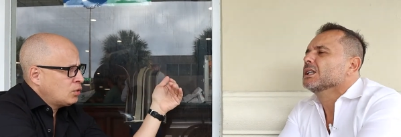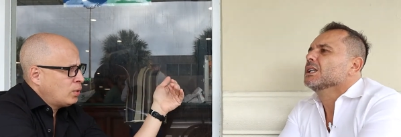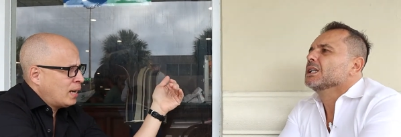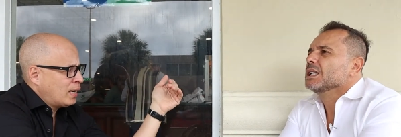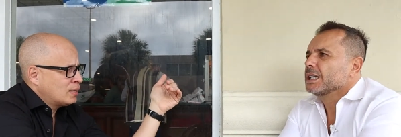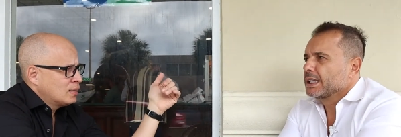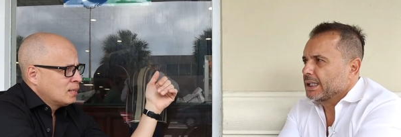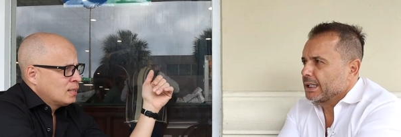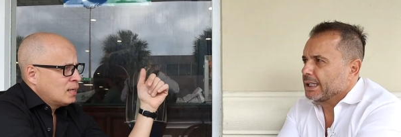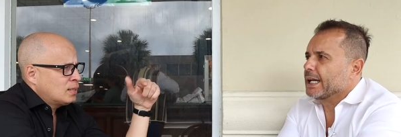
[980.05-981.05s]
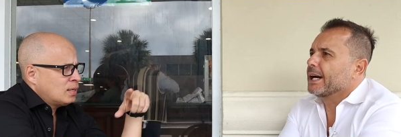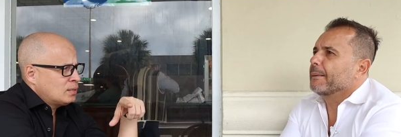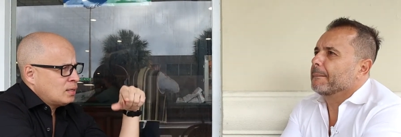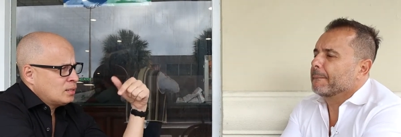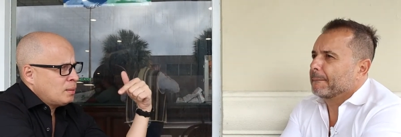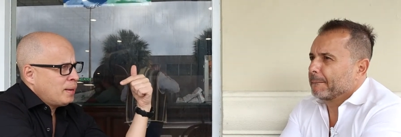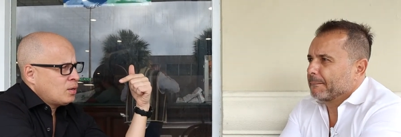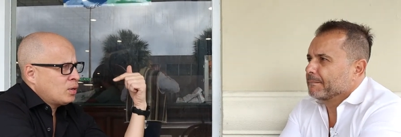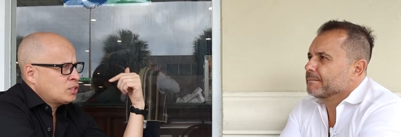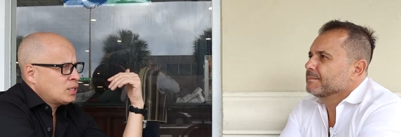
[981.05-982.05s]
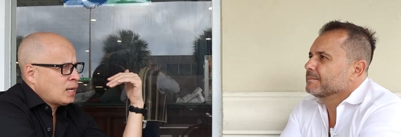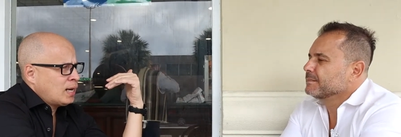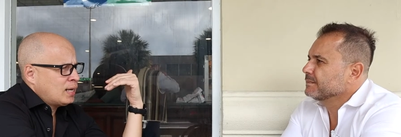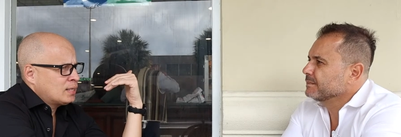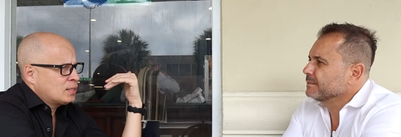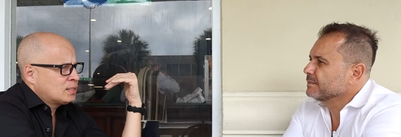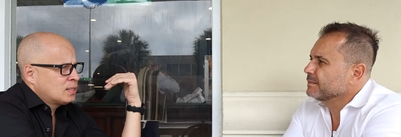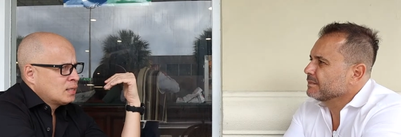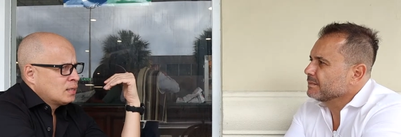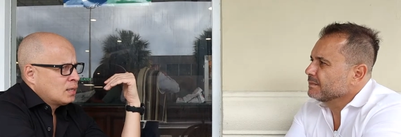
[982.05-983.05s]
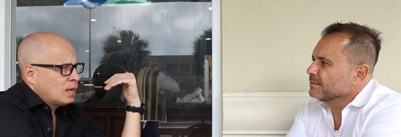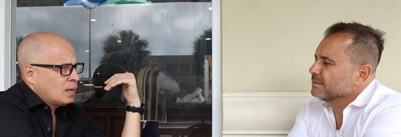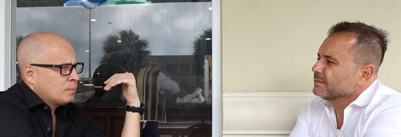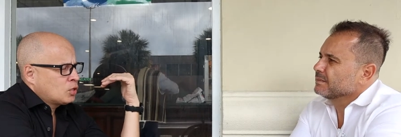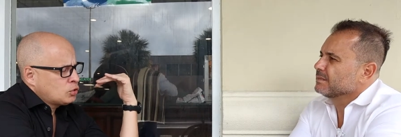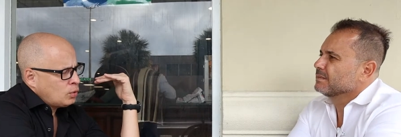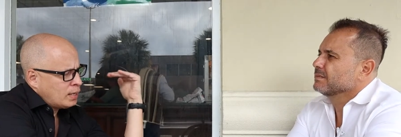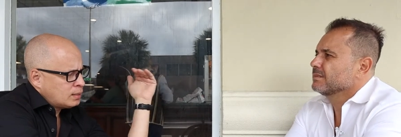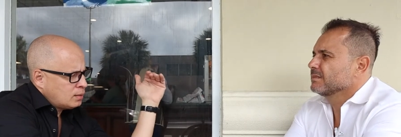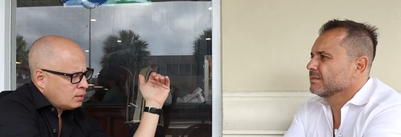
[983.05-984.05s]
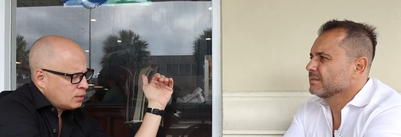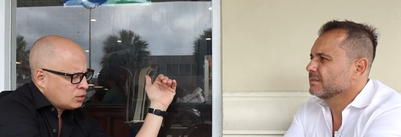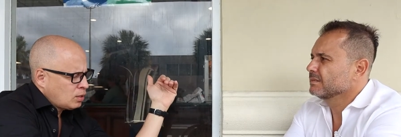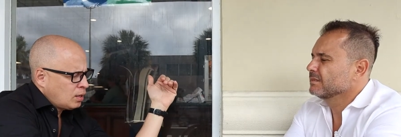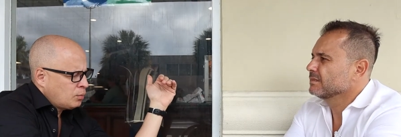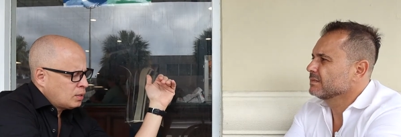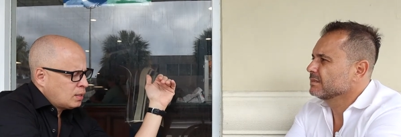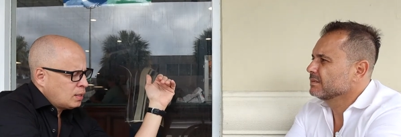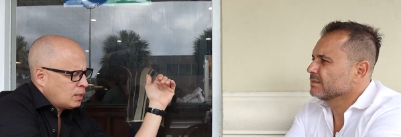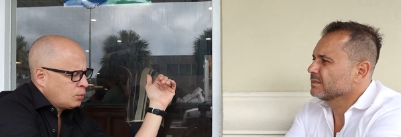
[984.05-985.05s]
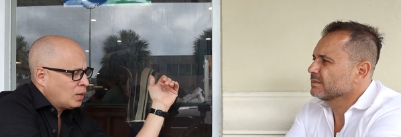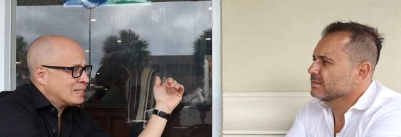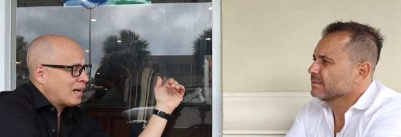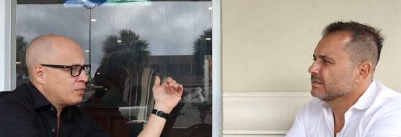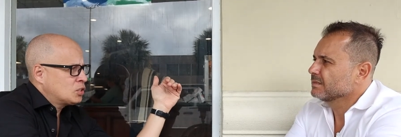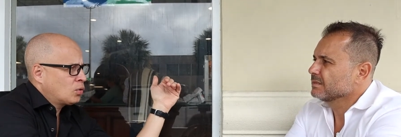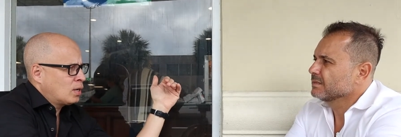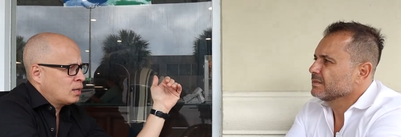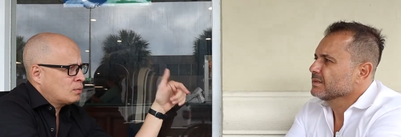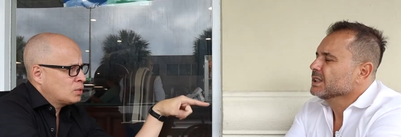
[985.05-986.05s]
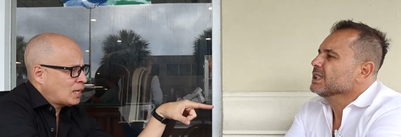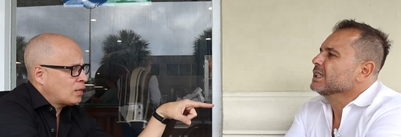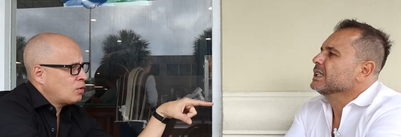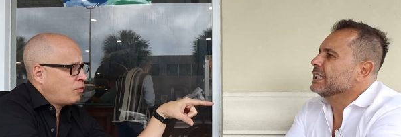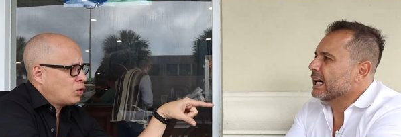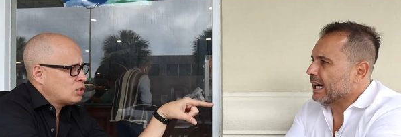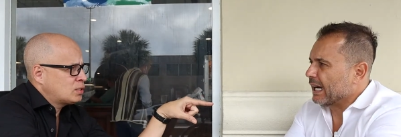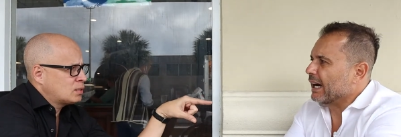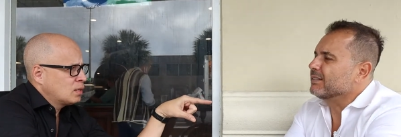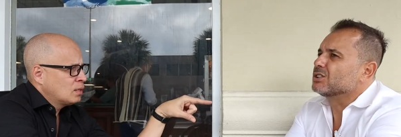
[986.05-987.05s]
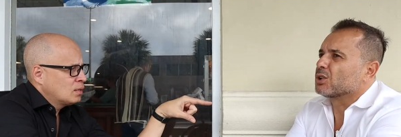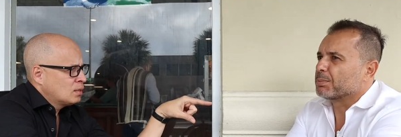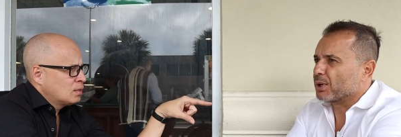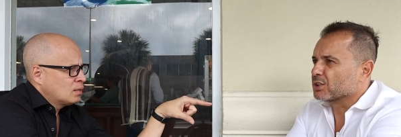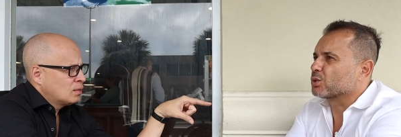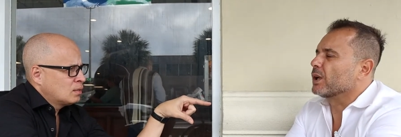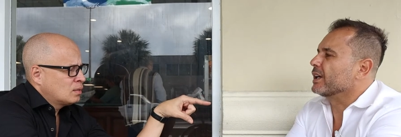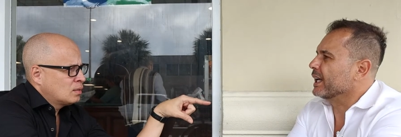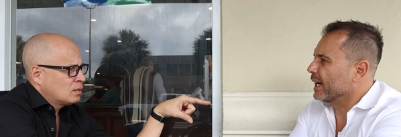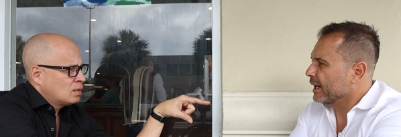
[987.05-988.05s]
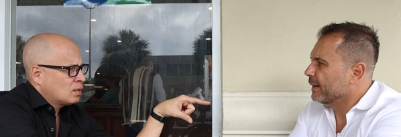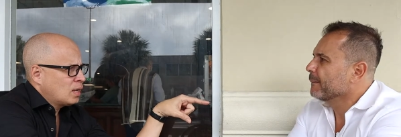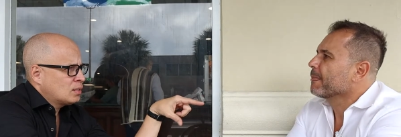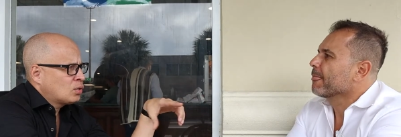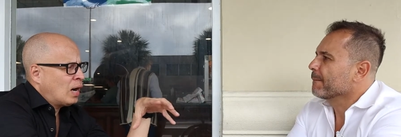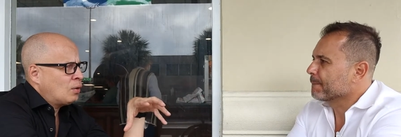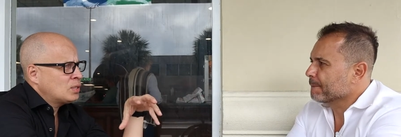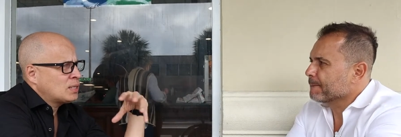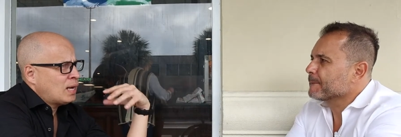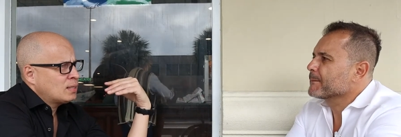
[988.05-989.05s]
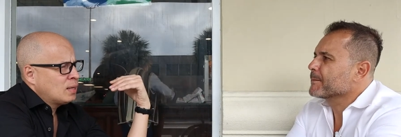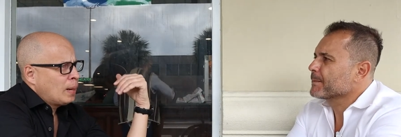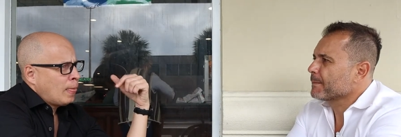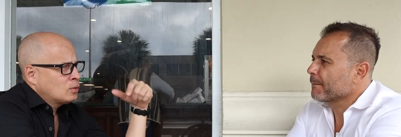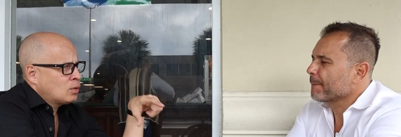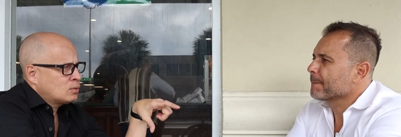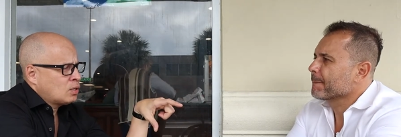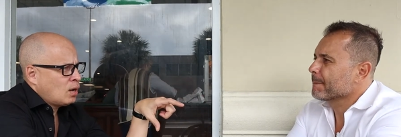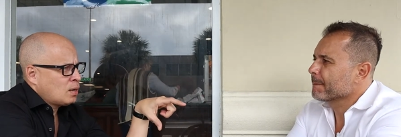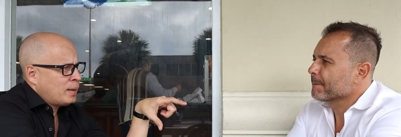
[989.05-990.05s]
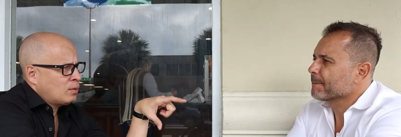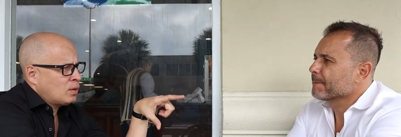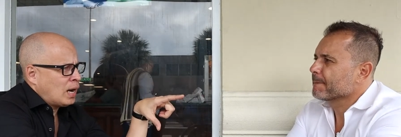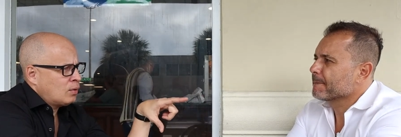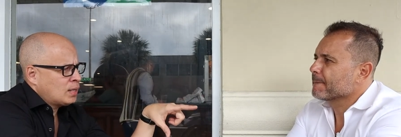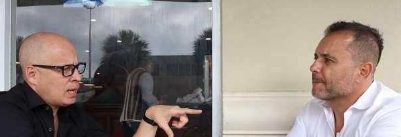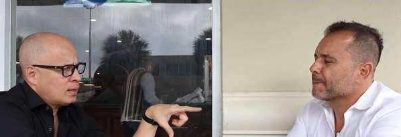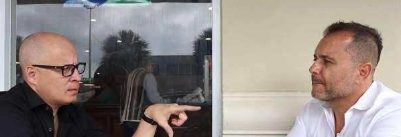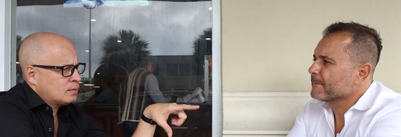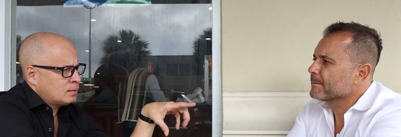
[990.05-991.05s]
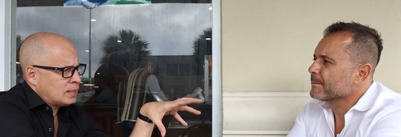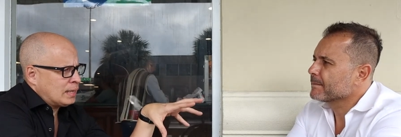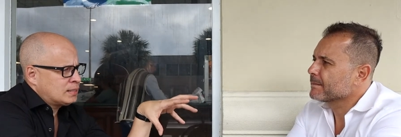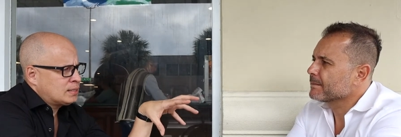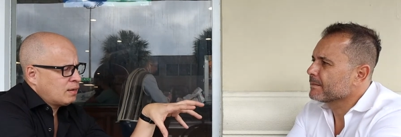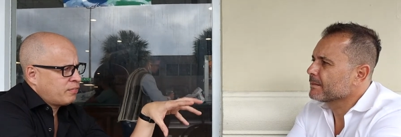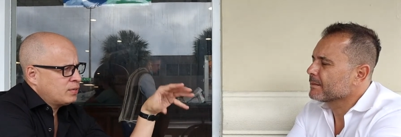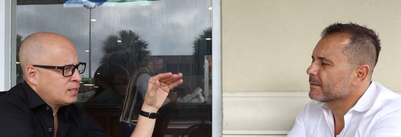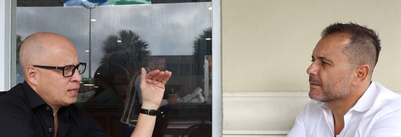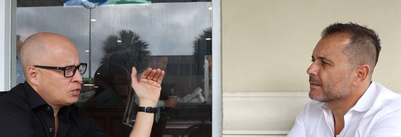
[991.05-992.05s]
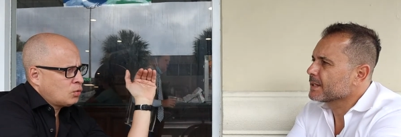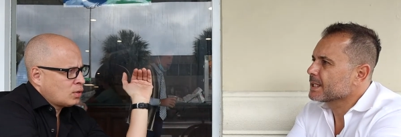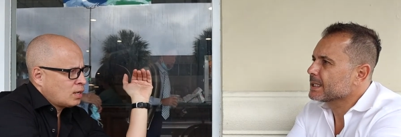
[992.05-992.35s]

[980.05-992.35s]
Speaker 1: that you had, and, and and the main question I had is because uh, you had it started with the one in Aventura. Was that your first? Yeah, Aventura Park Square. Yeah. Okay. So how is that? So talk about how that that's different than your